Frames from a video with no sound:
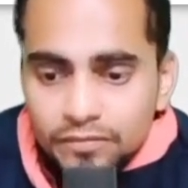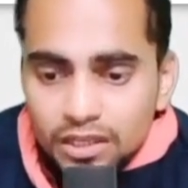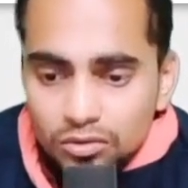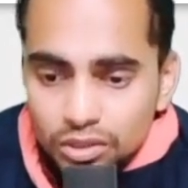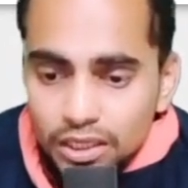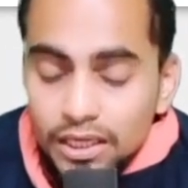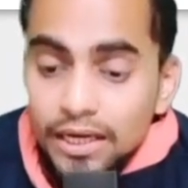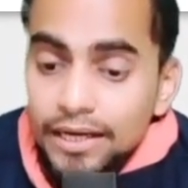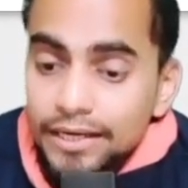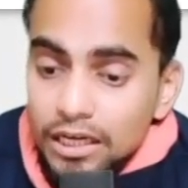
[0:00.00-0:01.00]
Okay,
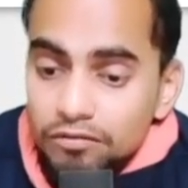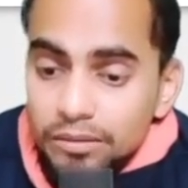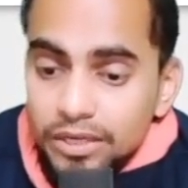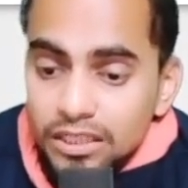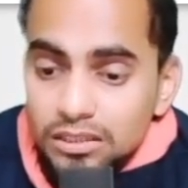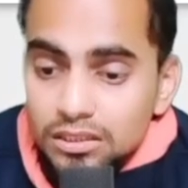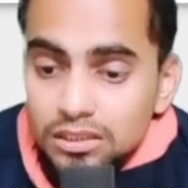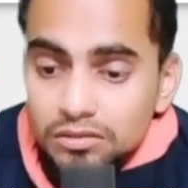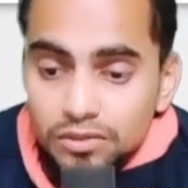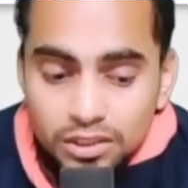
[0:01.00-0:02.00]
now imagine a
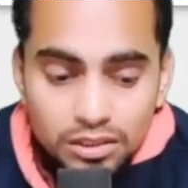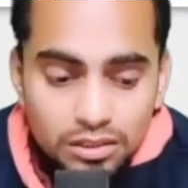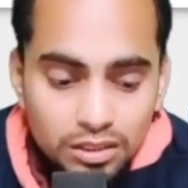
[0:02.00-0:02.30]
situation,